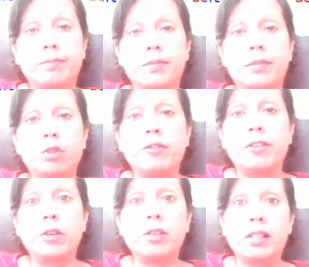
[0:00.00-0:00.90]

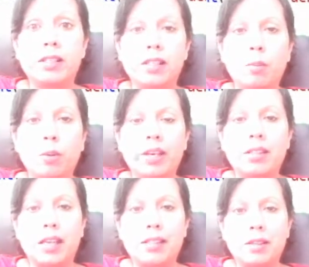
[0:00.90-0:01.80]
trivial in some
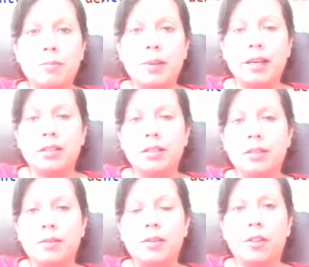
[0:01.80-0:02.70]
ways as compared
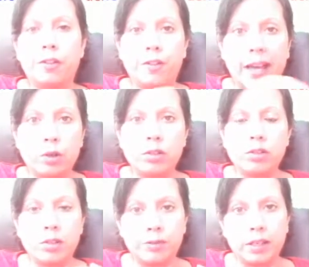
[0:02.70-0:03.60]
to the
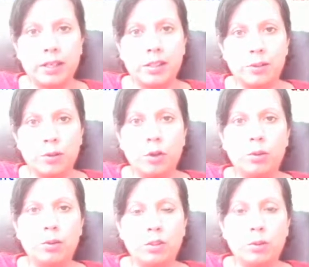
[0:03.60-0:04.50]
thousands of lines of
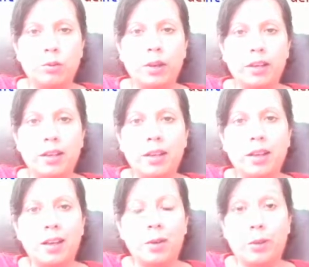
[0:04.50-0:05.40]
code that you write
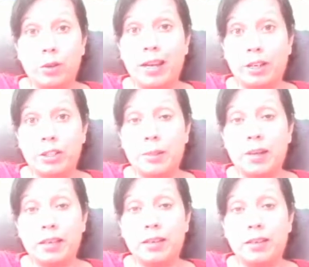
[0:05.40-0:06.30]
when you're actually
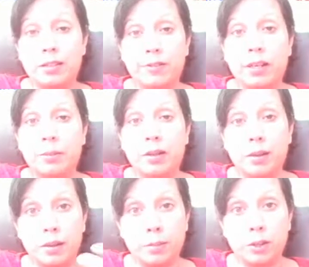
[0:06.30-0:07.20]
developing
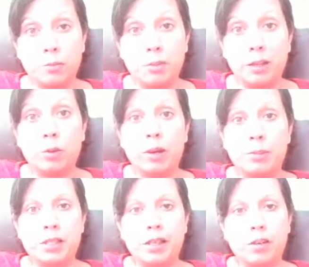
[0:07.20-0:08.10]
a much bigger
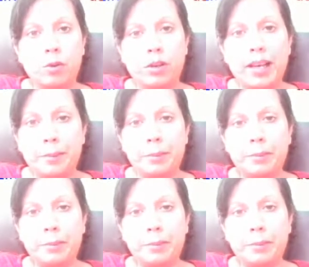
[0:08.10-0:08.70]
website or an app.